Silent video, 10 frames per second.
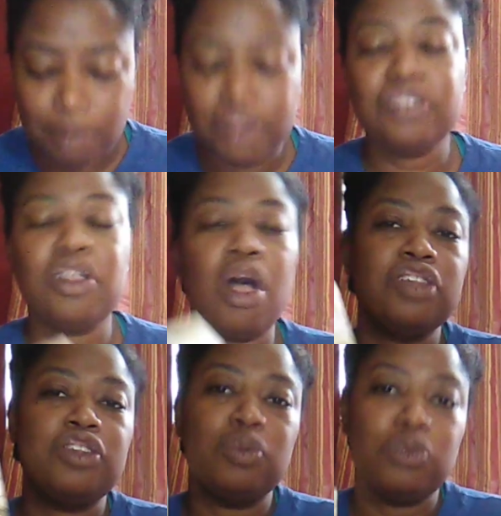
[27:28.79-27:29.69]
This is
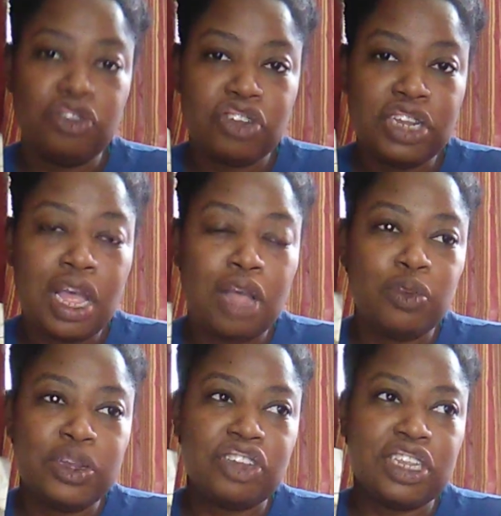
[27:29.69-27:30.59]
also wuxia,
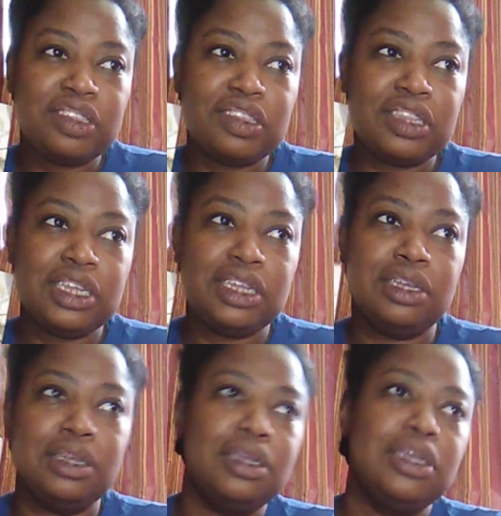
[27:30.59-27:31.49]
which is
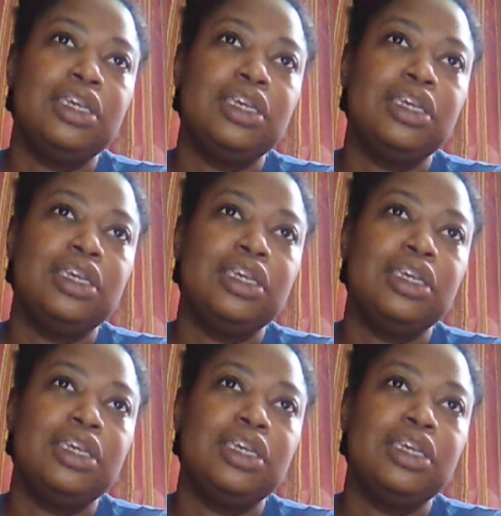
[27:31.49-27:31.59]
like